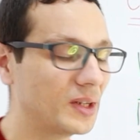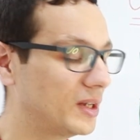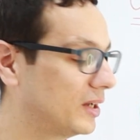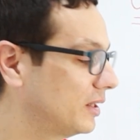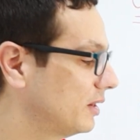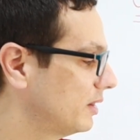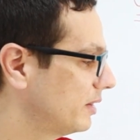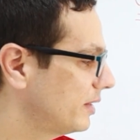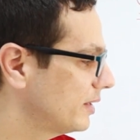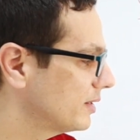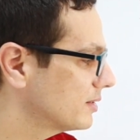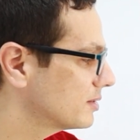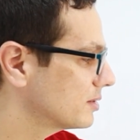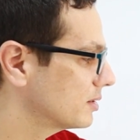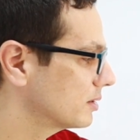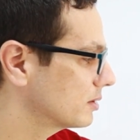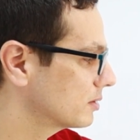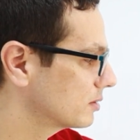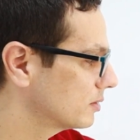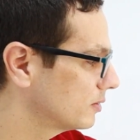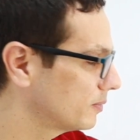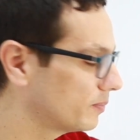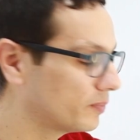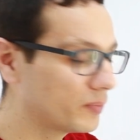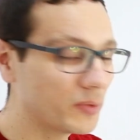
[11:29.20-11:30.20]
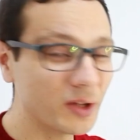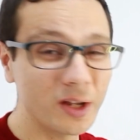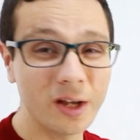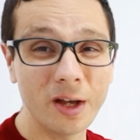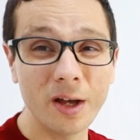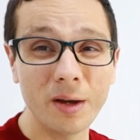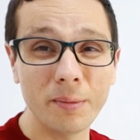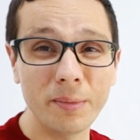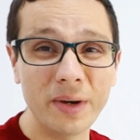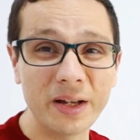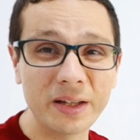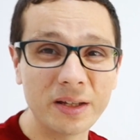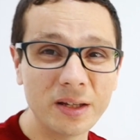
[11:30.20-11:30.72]
And that's it.
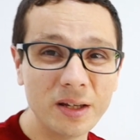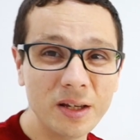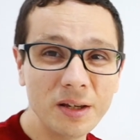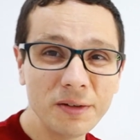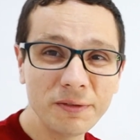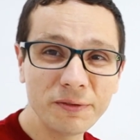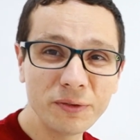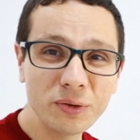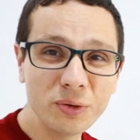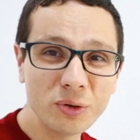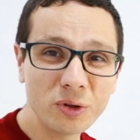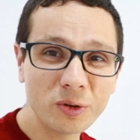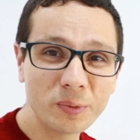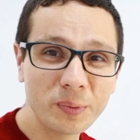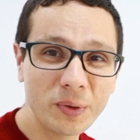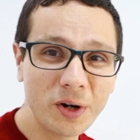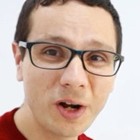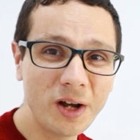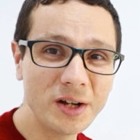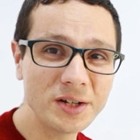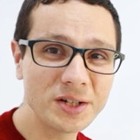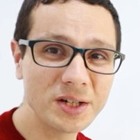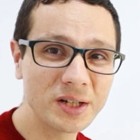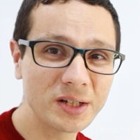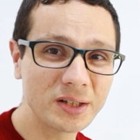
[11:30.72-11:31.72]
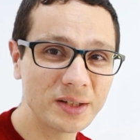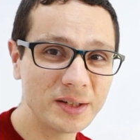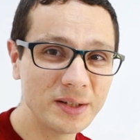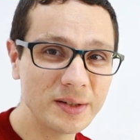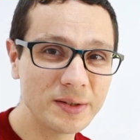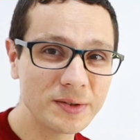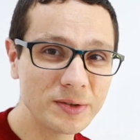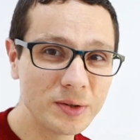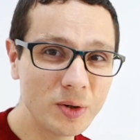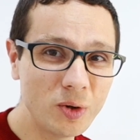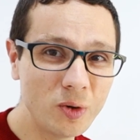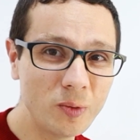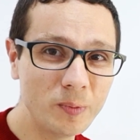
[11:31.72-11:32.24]
But if your project
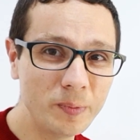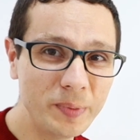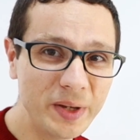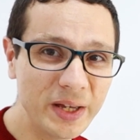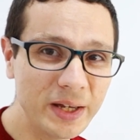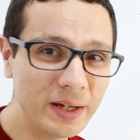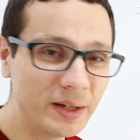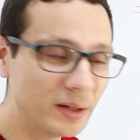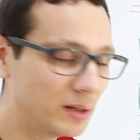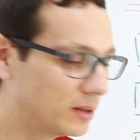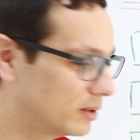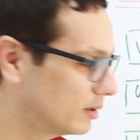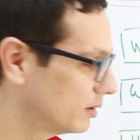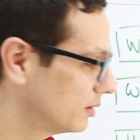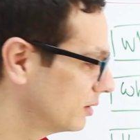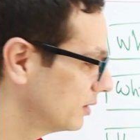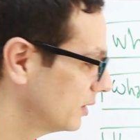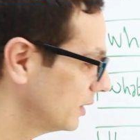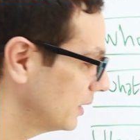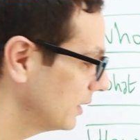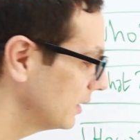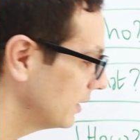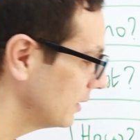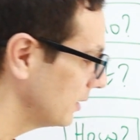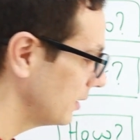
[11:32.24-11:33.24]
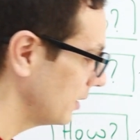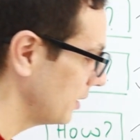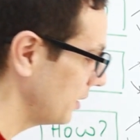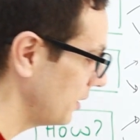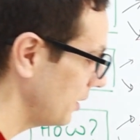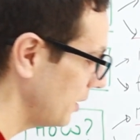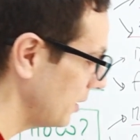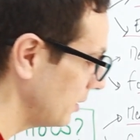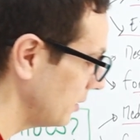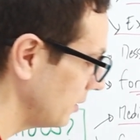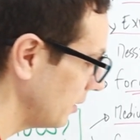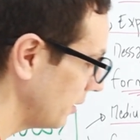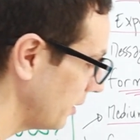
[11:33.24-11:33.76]
is so big,
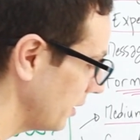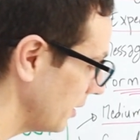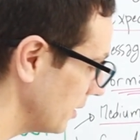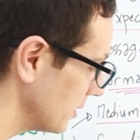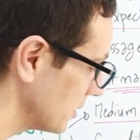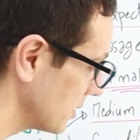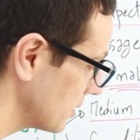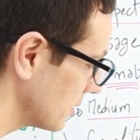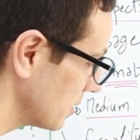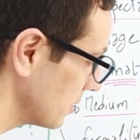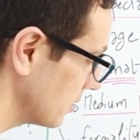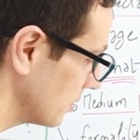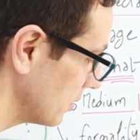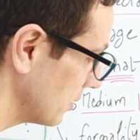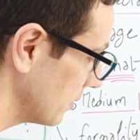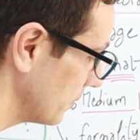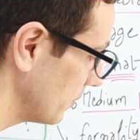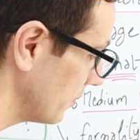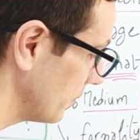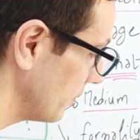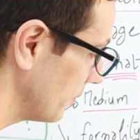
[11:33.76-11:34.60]
then this